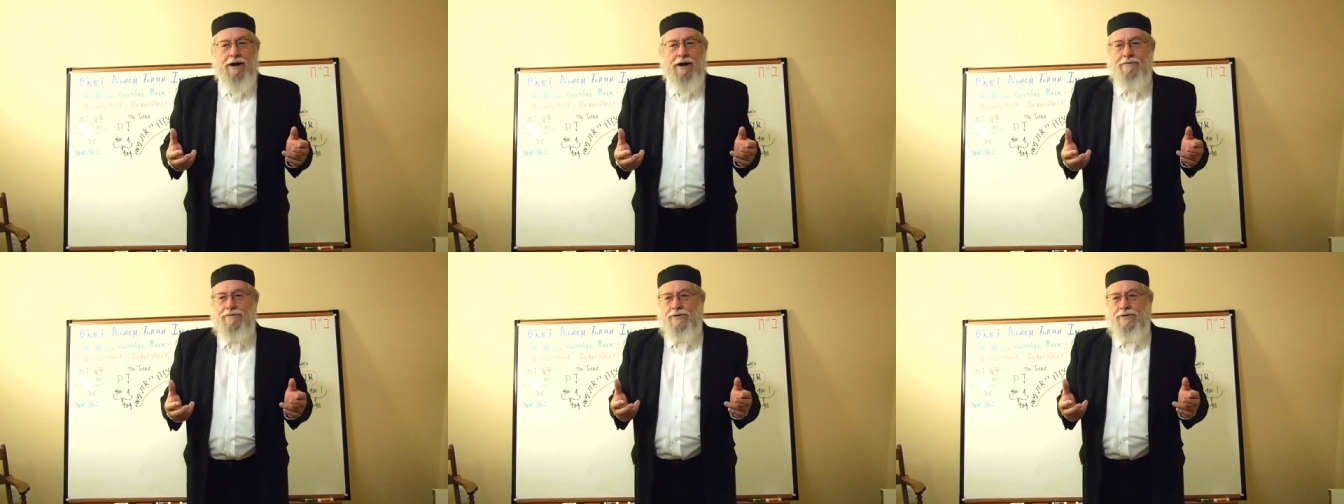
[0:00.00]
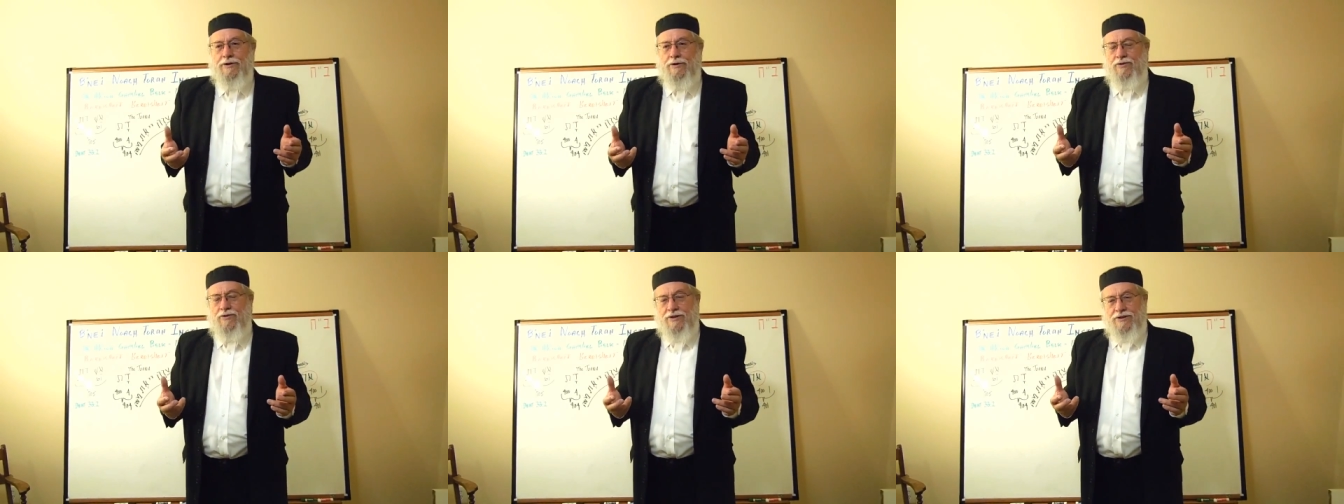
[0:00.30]

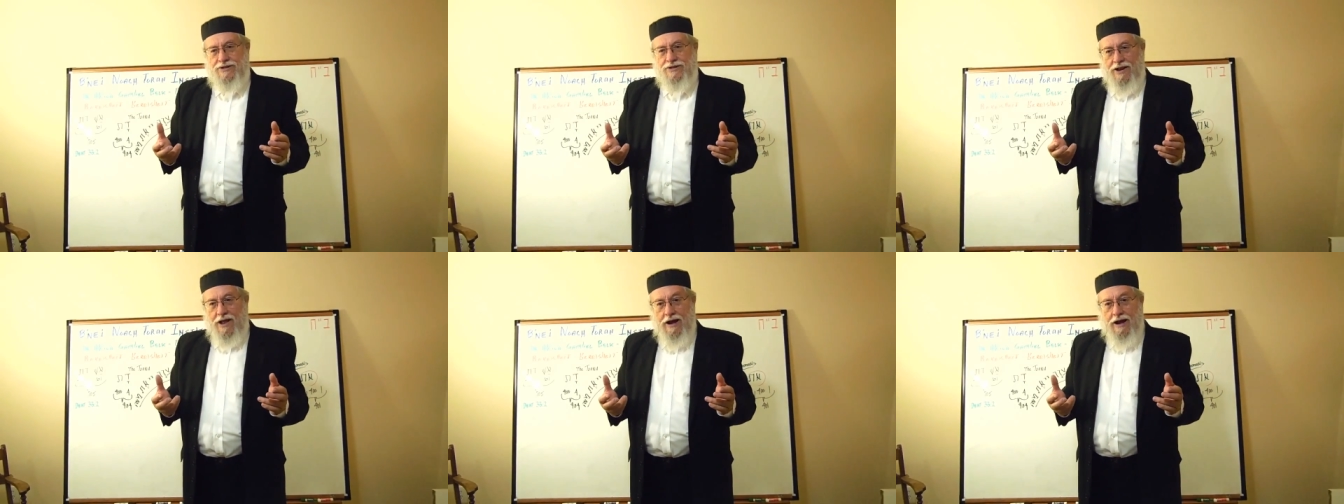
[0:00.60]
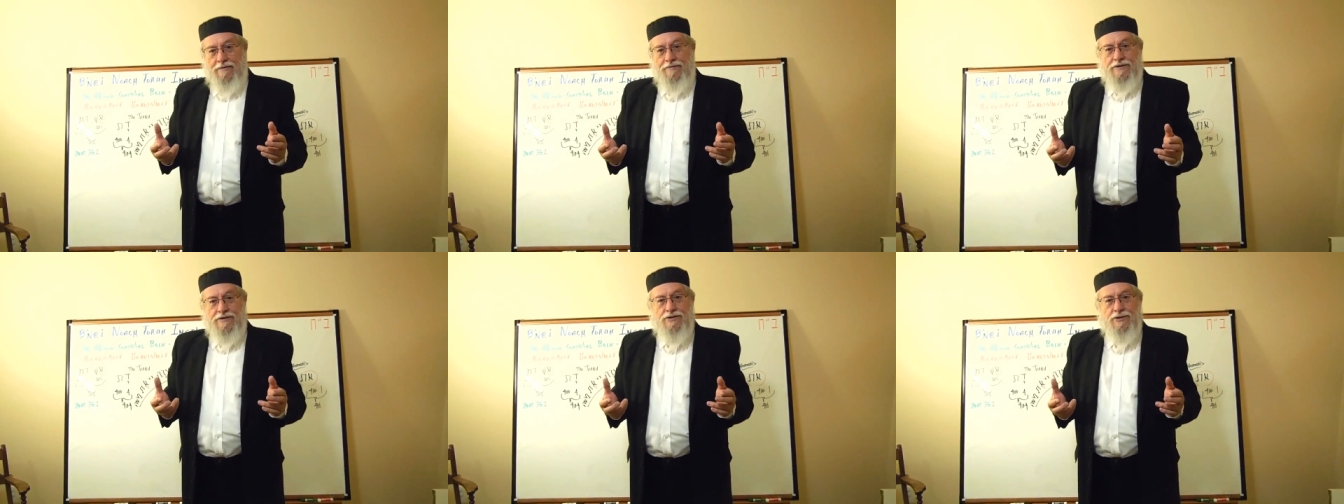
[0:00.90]
after this
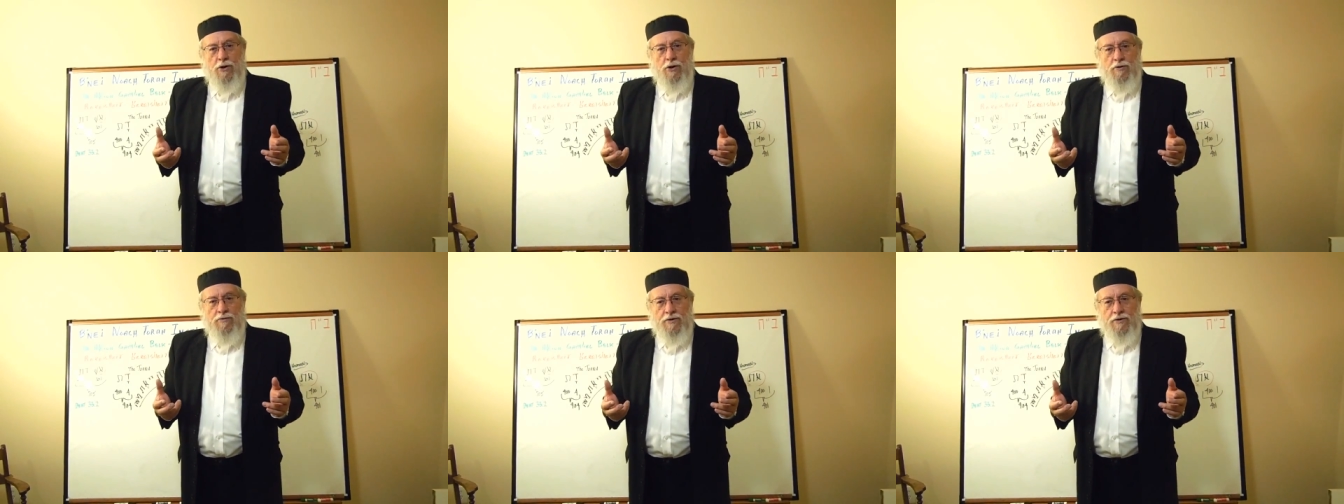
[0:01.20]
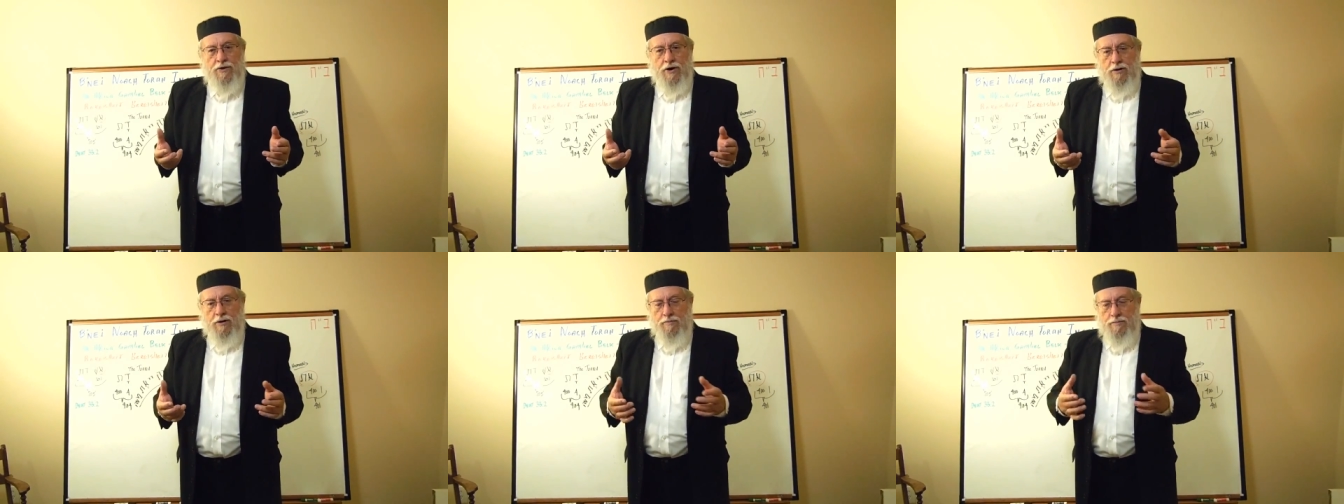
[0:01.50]
life is
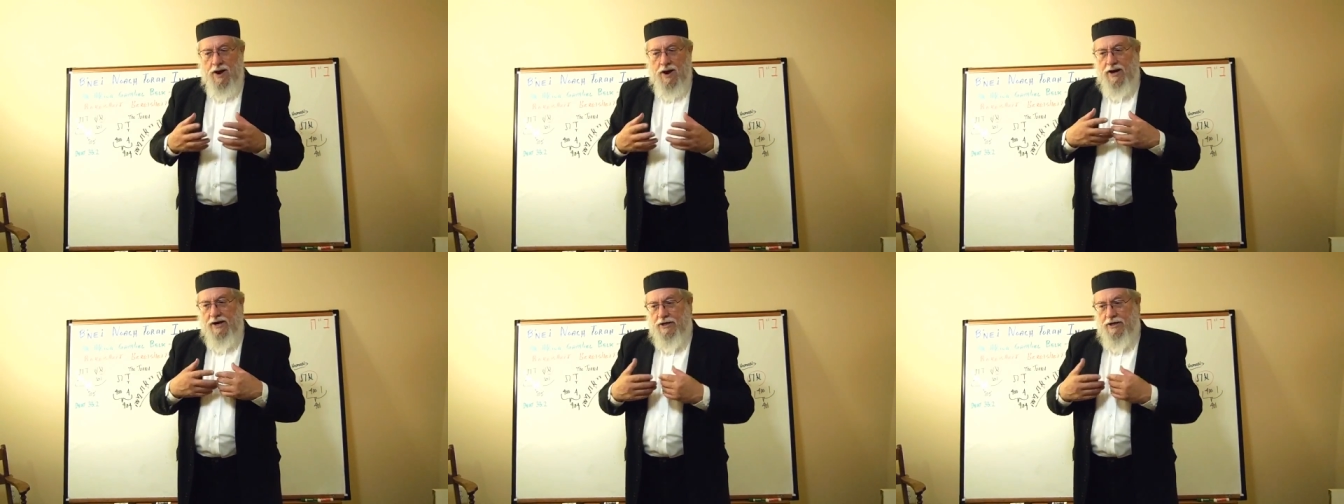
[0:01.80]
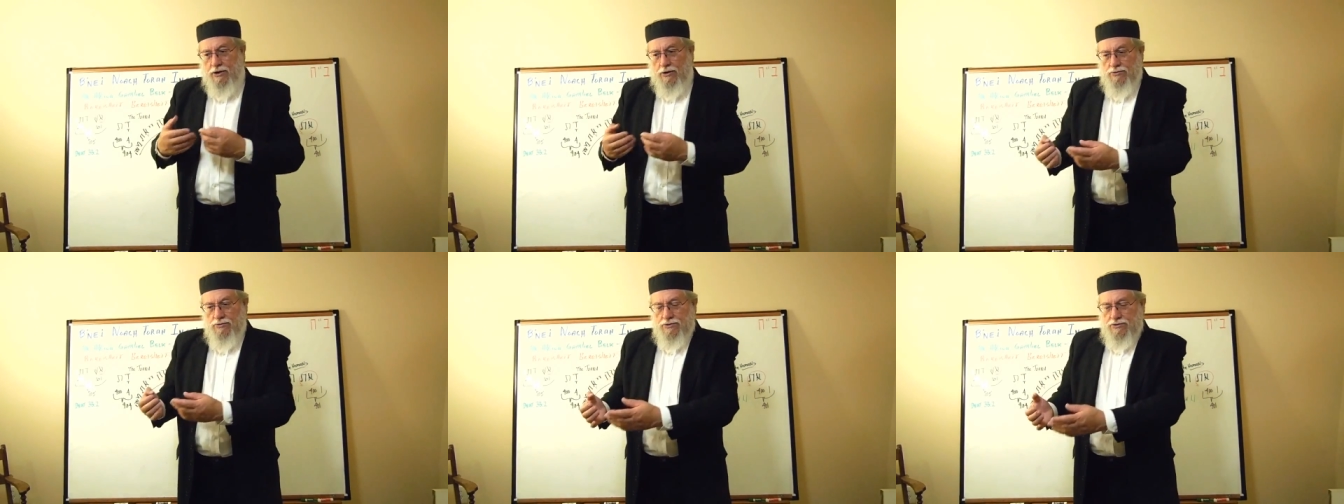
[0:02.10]
over, our
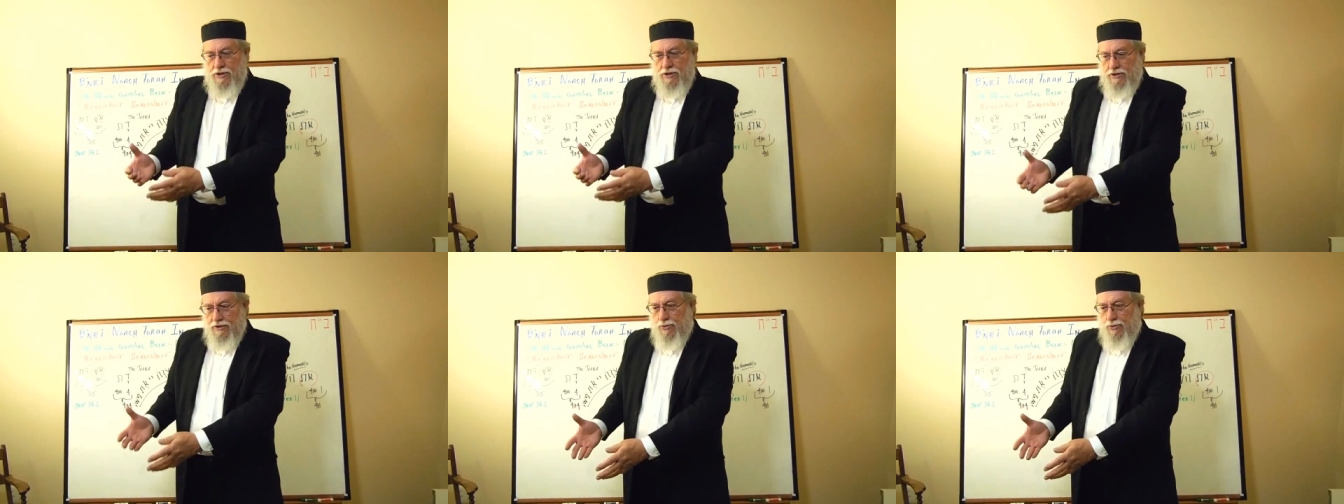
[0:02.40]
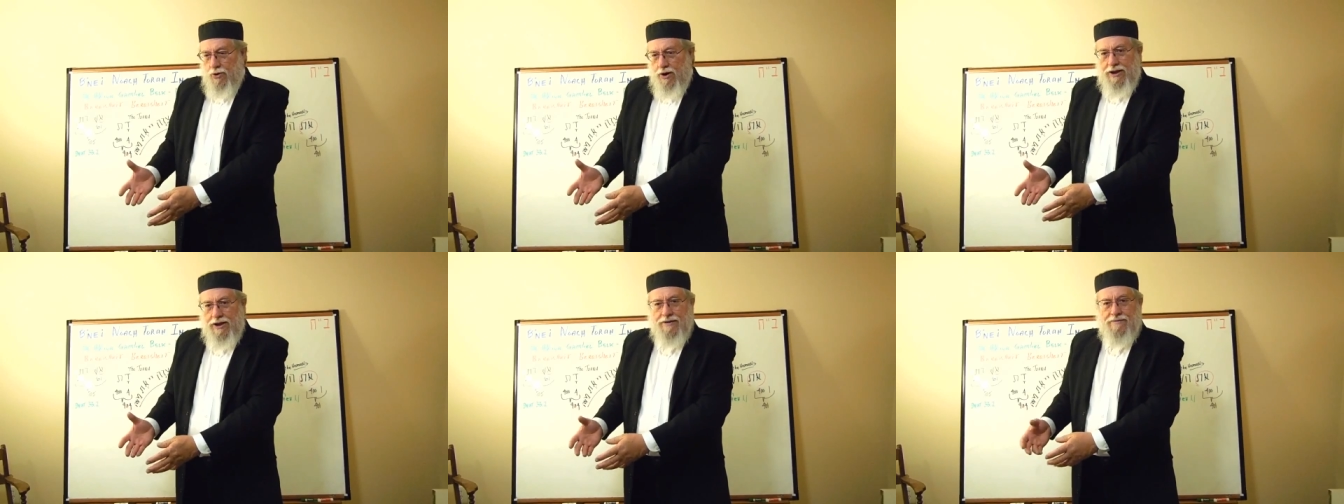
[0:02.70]
body goes to the
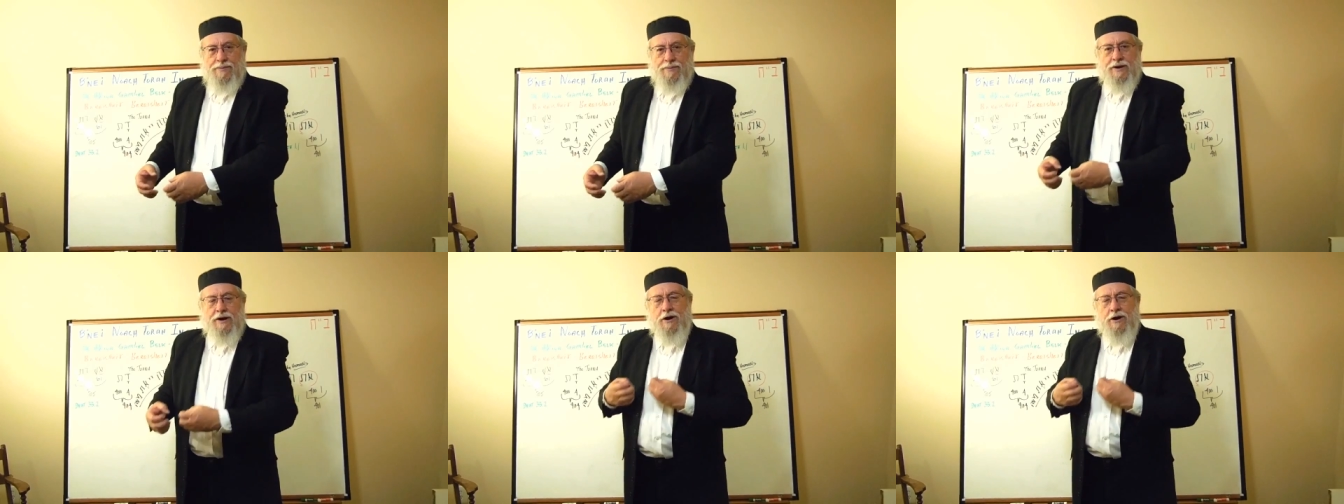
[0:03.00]
grave,